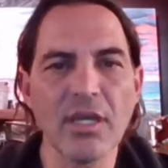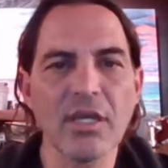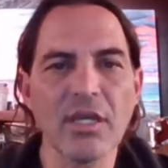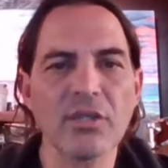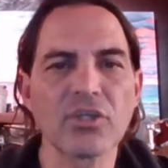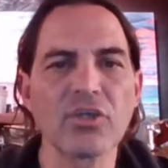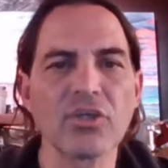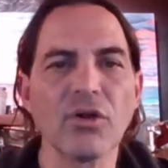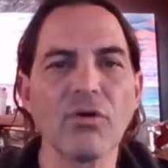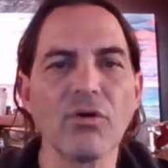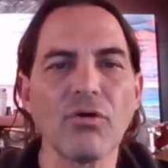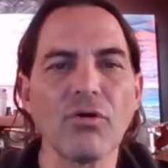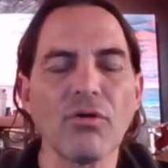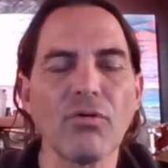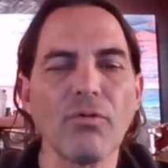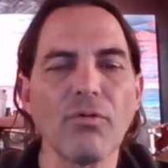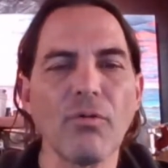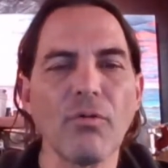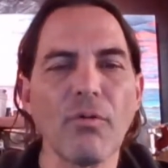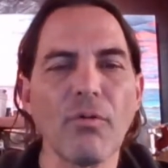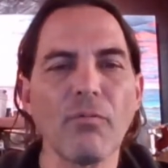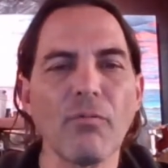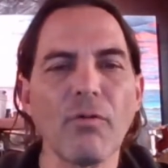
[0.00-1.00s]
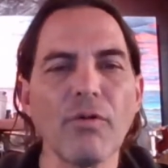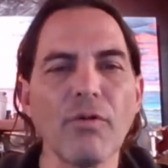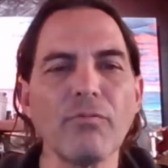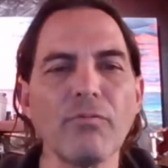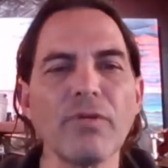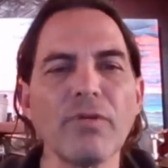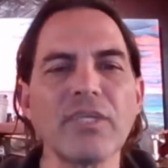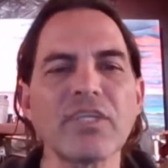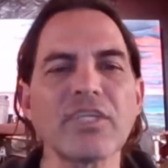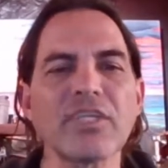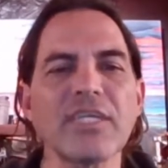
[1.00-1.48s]
So what
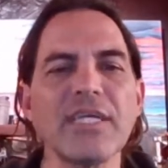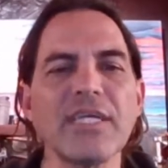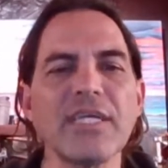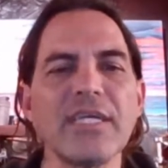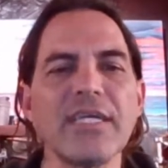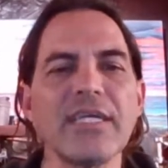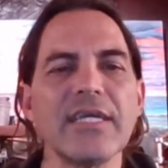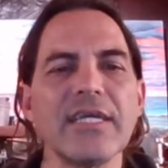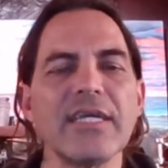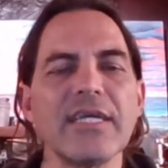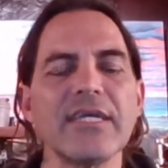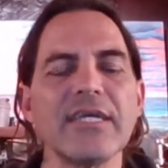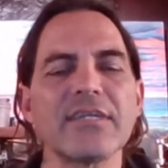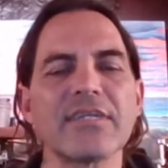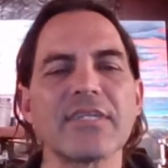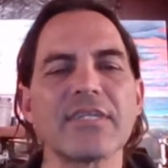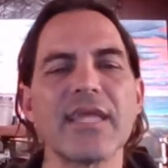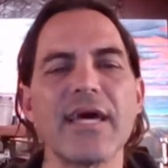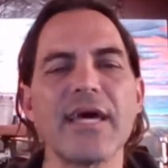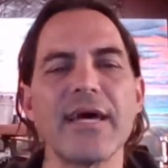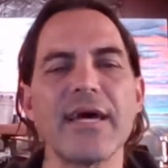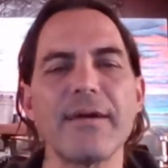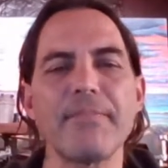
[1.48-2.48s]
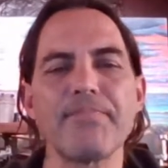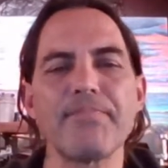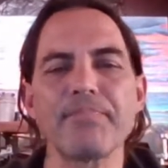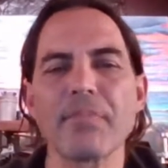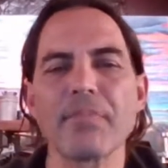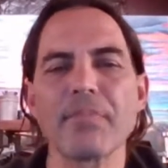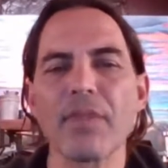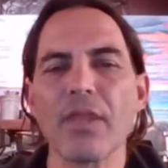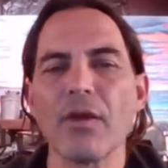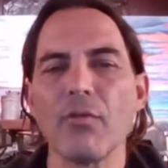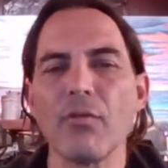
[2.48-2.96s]
we see is that